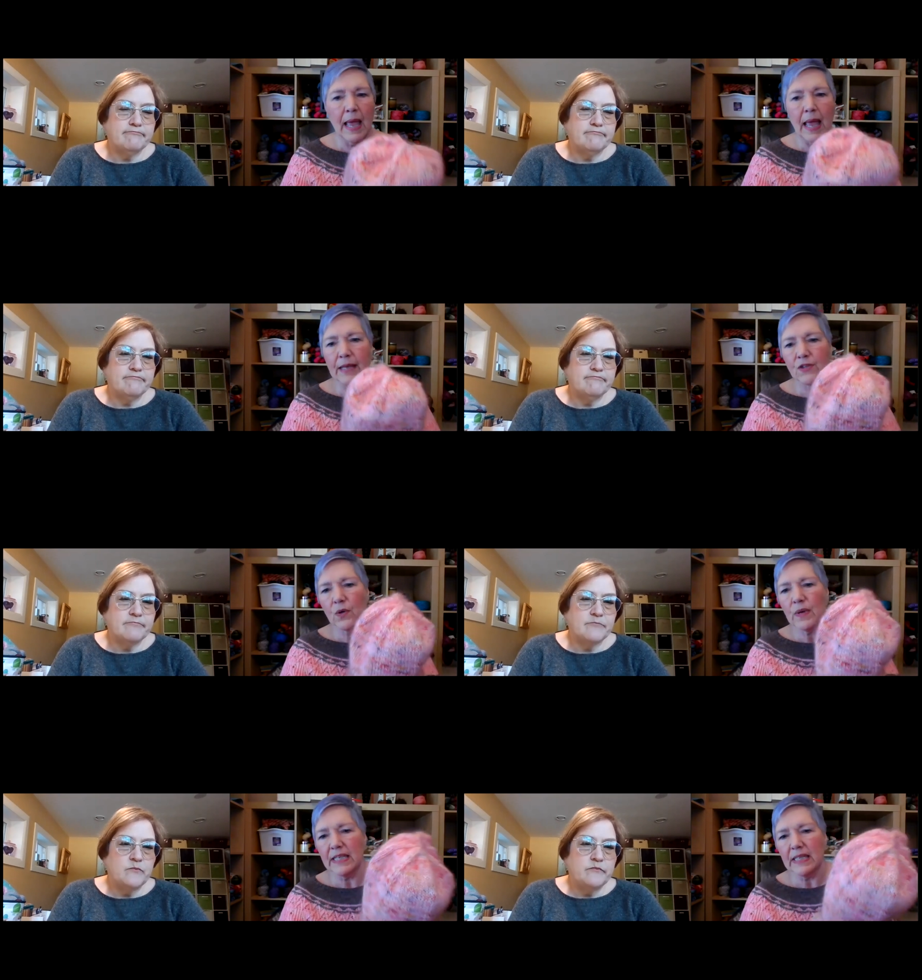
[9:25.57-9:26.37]
Speaker 1: and so
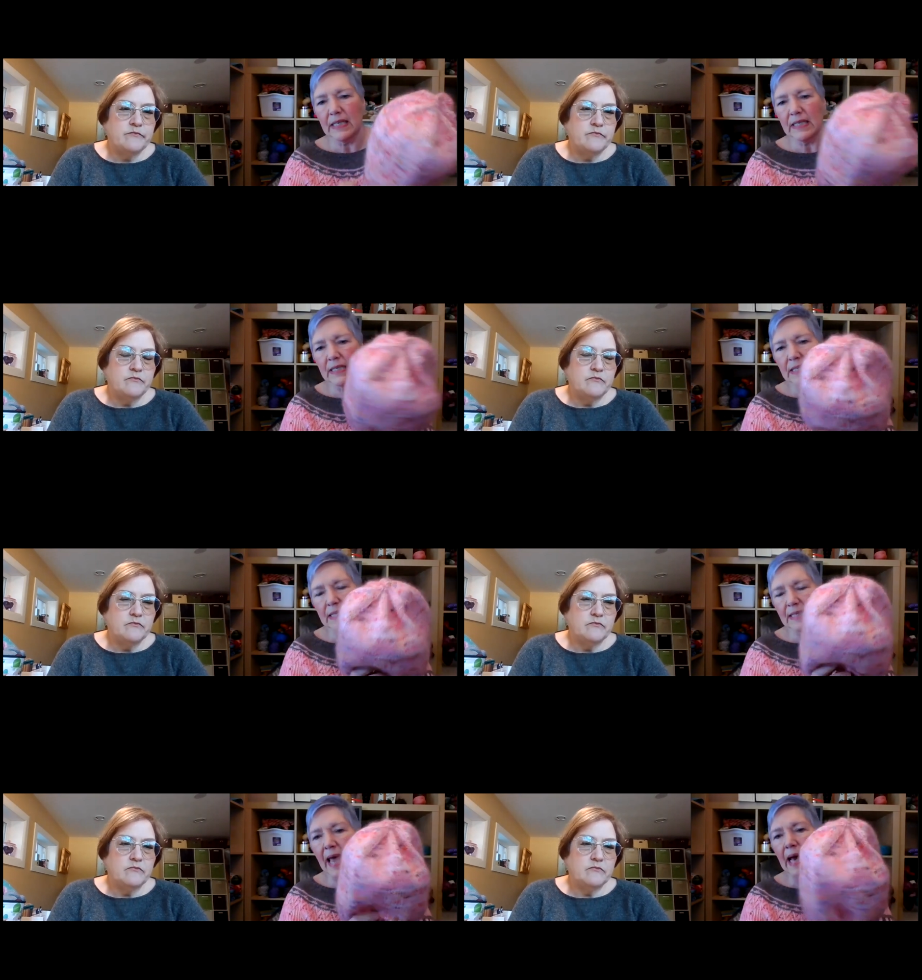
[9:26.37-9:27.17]
he does
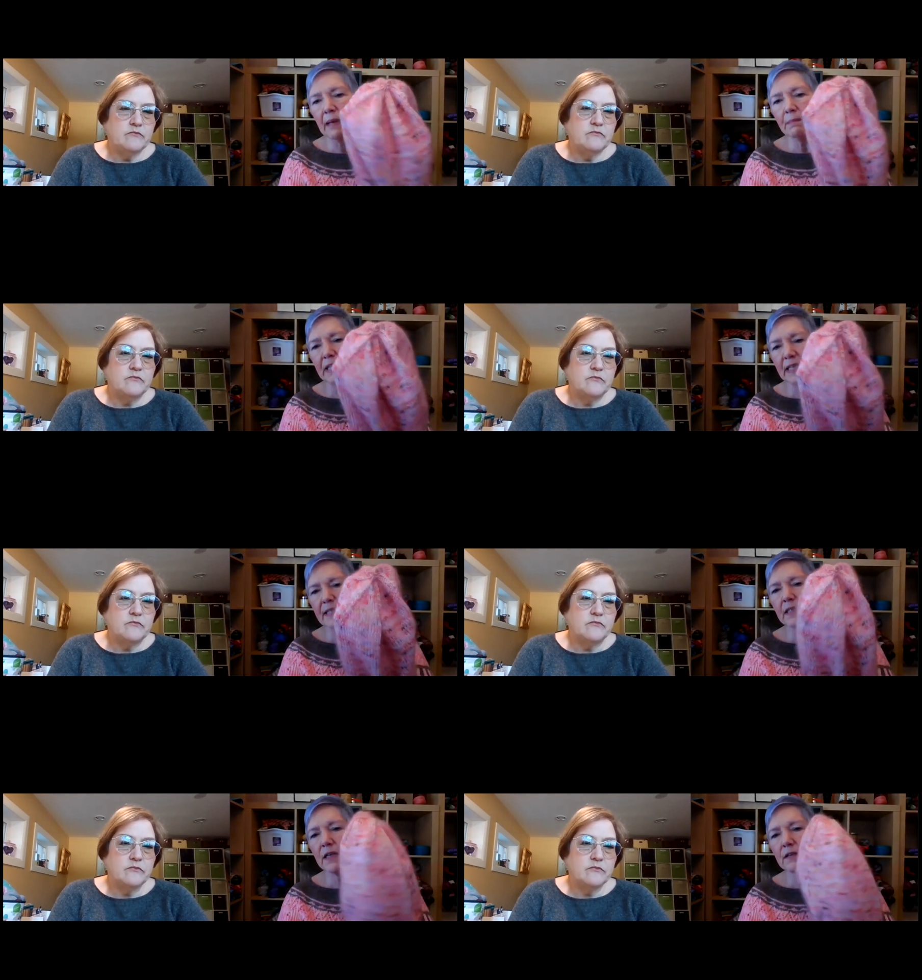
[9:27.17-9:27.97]
this hat, but he's
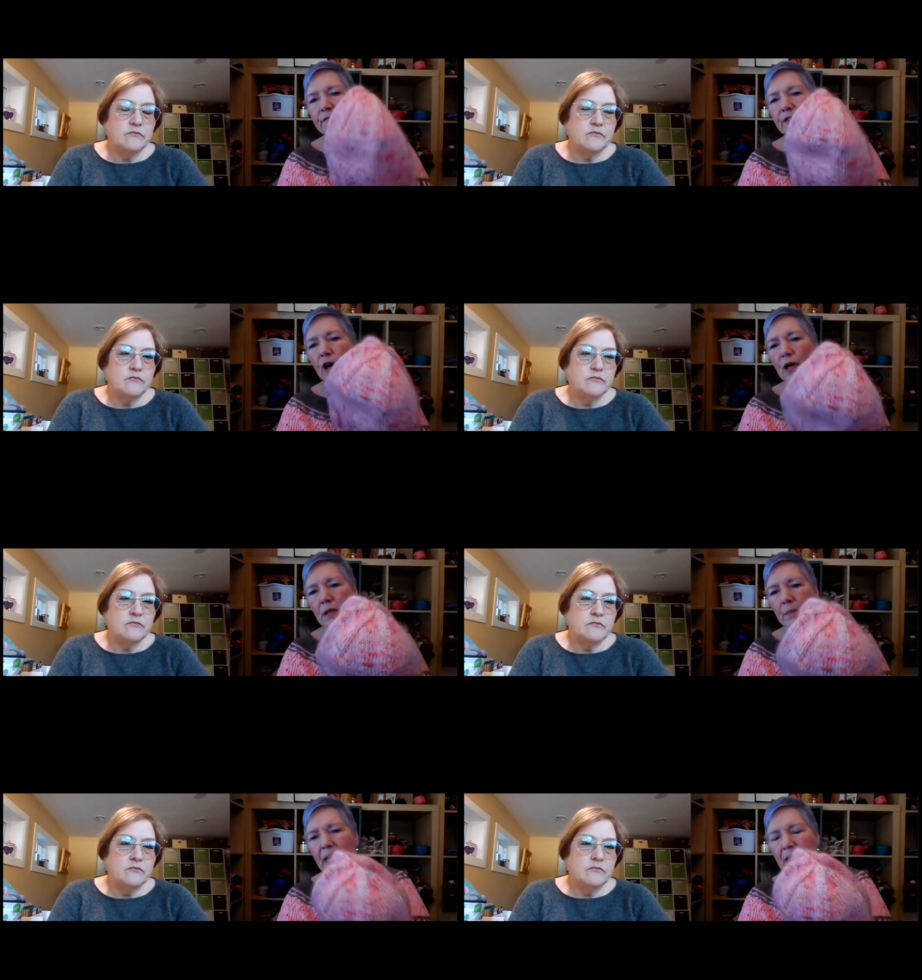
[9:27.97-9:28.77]
done it for all
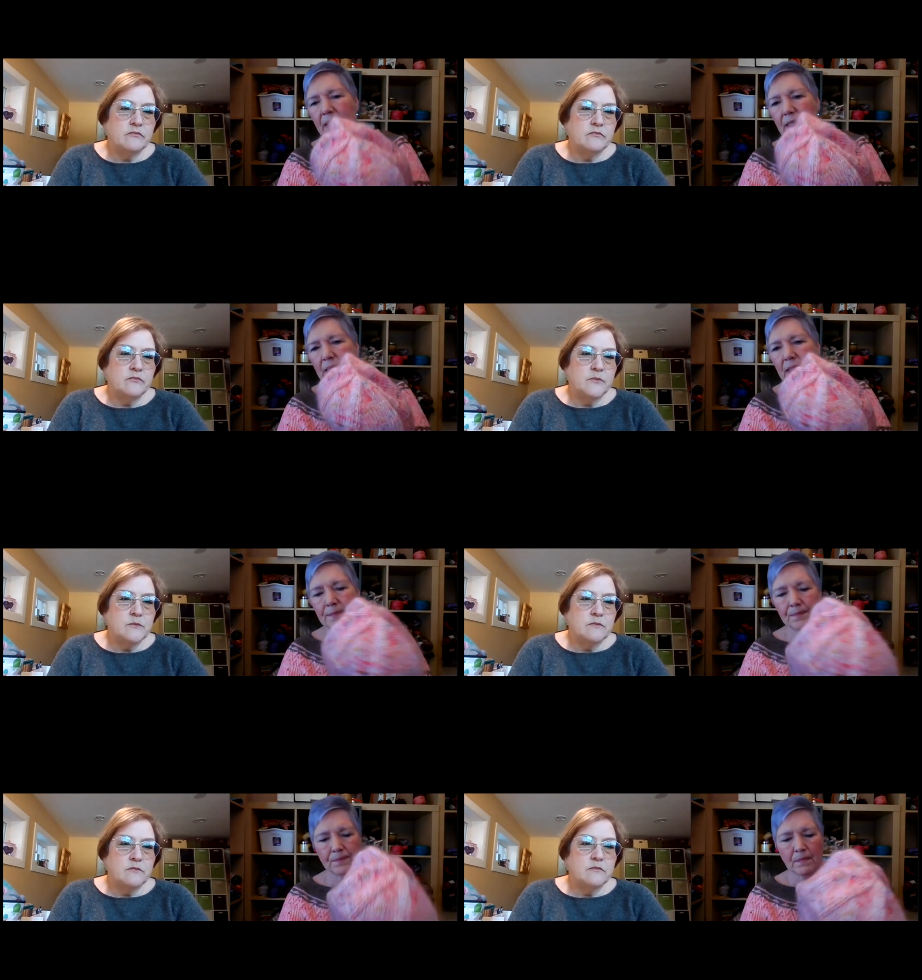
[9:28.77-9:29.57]
the bases.
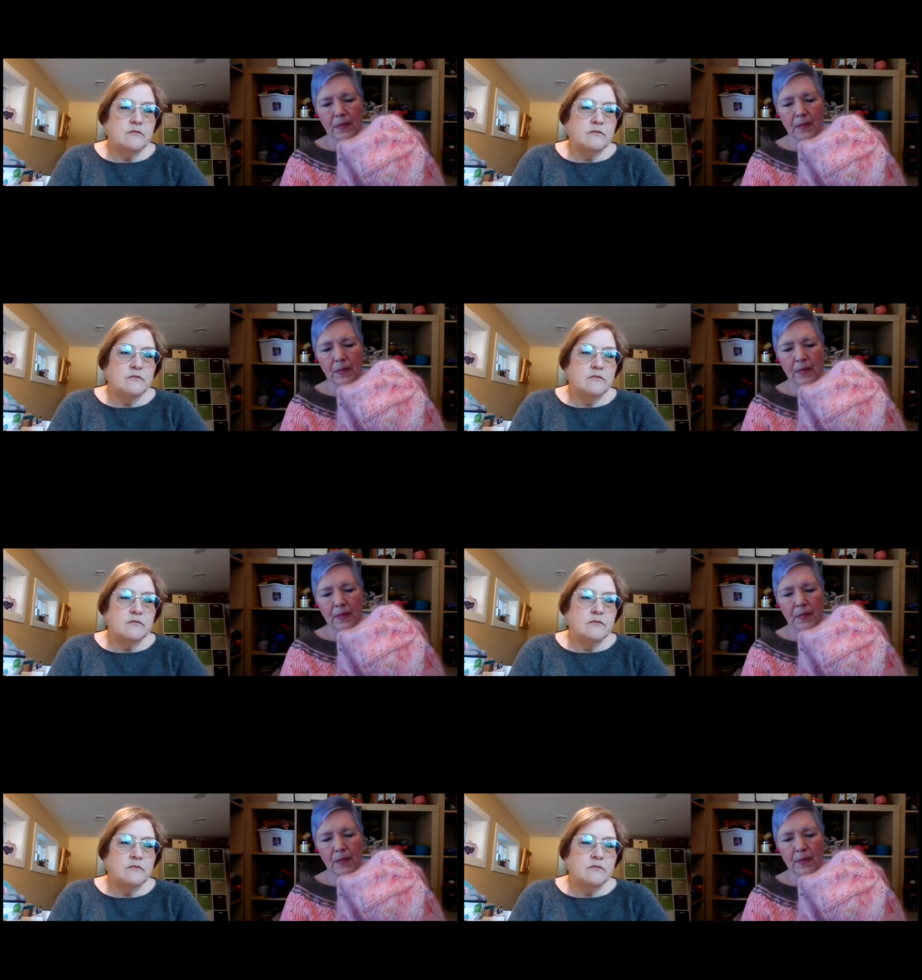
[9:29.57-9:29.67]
